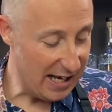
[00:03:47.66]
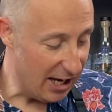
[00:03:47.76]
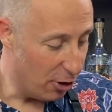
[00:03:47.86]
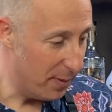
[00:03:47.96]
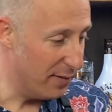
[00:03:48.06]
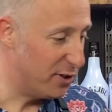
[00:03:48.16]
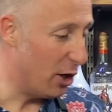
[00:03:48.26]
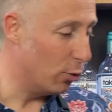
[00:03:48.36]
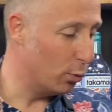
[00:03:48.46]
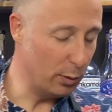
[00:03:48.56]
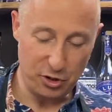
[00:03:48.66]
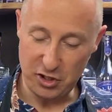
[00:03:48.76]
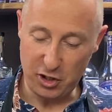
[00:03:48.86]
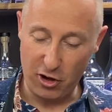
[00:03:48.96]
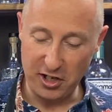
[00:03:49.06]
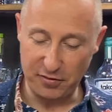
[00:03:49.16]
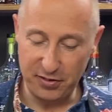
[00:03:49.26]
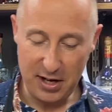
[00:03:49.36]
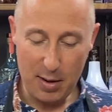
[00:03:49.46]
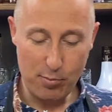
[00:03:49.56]
little bit of salt will just kind of
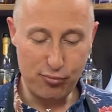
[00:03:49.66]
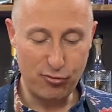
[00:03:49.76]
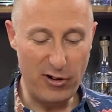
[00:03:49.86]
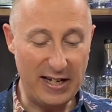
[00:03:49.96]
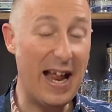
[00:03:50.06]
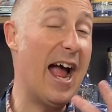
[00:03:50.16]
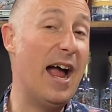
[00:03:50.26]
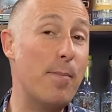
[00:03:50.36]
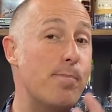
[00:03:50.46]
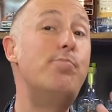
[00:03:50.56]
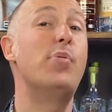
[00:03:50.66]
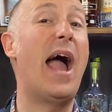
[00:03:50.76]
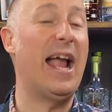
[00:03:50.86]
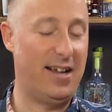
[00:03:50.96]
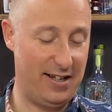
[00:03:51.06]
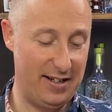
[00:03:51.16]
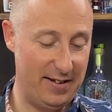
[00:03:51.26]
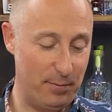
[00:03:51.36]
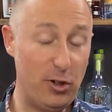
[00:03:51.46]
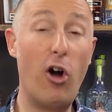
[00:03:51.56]
bring that back.
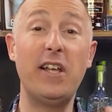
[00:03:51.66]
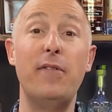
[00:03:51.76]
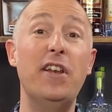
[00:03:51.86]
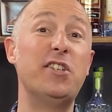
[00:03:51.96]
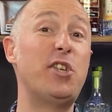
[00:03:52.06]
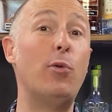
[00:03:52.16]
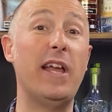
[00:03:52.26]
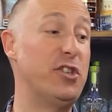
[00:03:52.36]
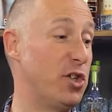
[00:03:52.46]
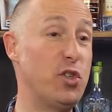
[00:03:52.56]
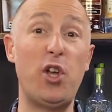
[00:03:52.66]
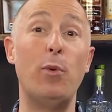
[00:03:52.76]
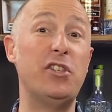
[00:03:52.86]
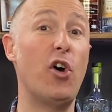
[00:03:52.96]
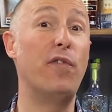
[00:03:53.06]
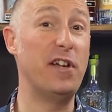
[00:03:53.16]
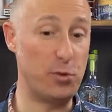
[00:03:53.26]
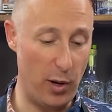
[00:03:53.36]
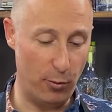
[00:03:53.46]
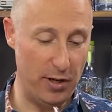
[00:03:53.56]
Kind of give it the salty edge. So salty toffee as
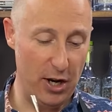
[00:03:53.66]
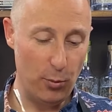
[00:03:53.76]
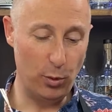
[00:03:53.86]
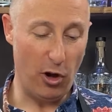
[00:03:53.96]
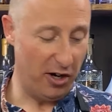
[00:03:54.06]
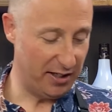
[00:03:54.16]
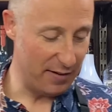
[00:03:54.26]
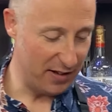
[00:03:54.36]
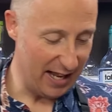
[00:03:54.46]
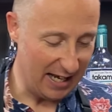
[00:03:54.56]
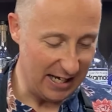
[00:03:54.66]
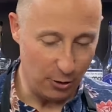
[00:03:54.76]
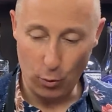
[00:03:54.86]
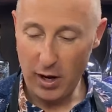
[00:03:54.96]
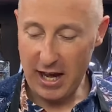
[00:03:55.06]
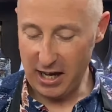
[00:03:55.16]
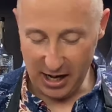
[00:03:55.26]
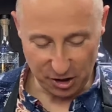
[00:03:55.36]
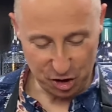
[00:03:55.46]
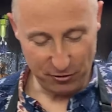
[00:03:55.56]
well will kind of give it that little
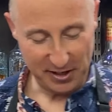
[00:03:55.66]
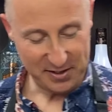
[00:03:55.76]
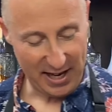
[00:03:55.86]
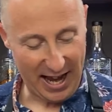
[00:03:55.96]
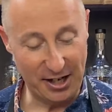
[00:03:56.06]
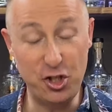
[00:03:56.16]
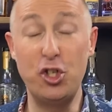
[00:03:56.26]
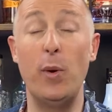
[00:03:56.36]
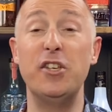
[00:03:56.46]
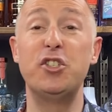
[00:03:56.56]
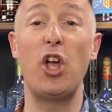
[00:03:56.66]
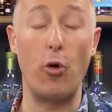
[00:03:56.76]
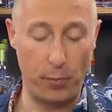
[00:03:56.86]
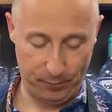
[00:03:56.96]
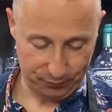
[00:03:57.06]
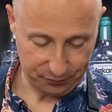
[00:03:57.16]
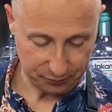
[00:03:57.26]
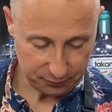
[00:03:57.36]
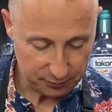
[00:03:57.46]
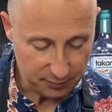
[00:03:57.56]
luxurious edge to it. So
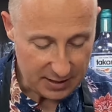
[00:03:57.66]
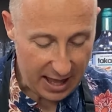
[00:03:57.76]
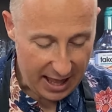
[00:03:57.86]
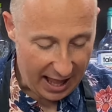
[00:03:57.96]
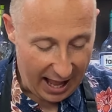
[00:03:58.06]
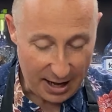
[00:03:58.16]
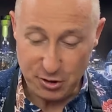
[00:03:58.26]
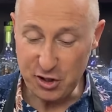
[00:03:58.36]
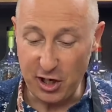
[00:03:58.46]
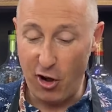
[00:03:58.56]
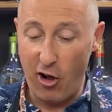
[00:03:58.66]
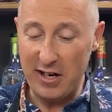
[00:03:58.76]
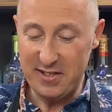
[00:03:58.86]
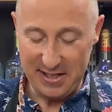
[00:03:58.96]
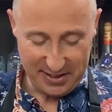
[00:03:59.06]
I'm just going to ice this